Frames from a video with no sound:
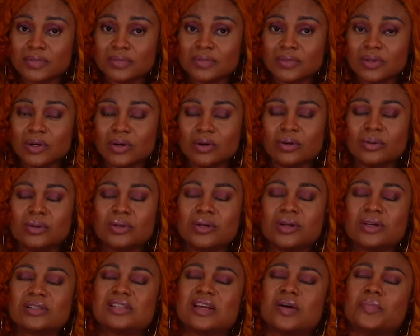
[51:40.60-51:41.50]
Oh, we
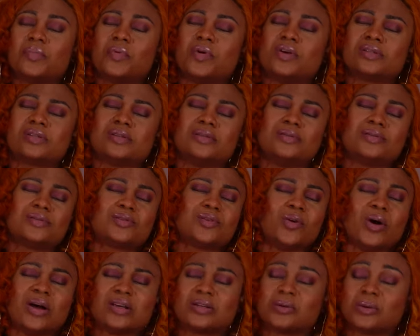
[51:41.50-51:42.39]
lost that person. So
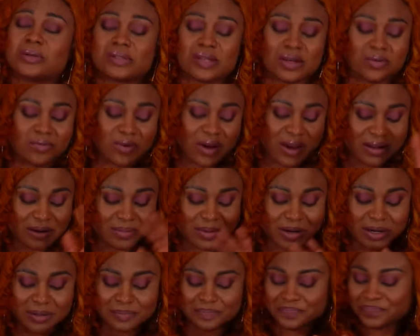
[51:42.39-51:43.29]
as I was saying, right,
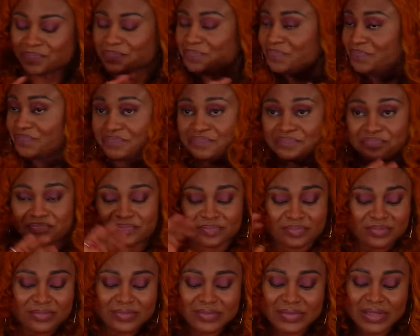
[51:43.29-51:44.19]
about
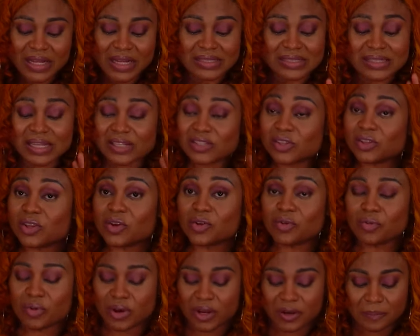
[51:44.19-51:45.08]
sex under the
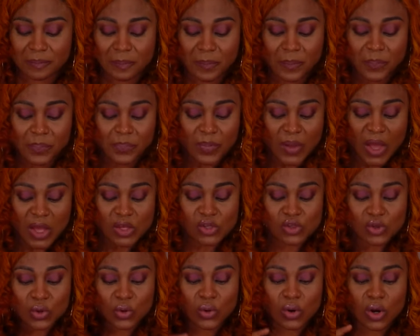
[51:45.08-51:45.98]
rain.
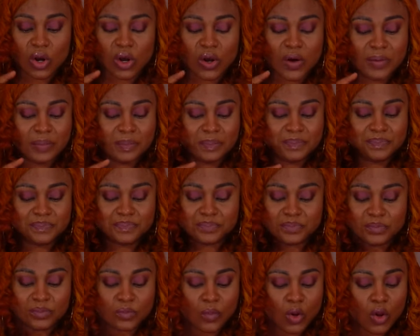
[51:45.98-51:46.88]
So
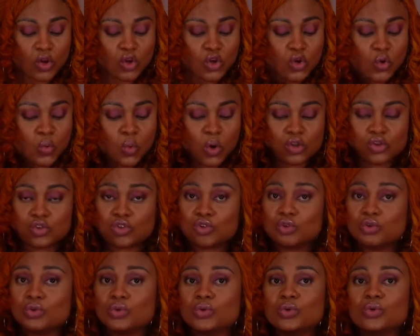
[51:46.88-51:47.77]
you want
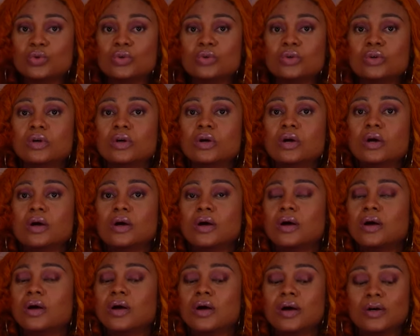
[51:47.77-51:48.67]
to
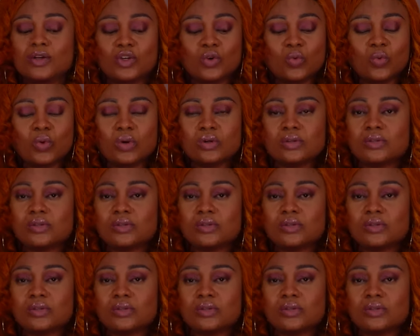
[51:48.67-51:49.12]
do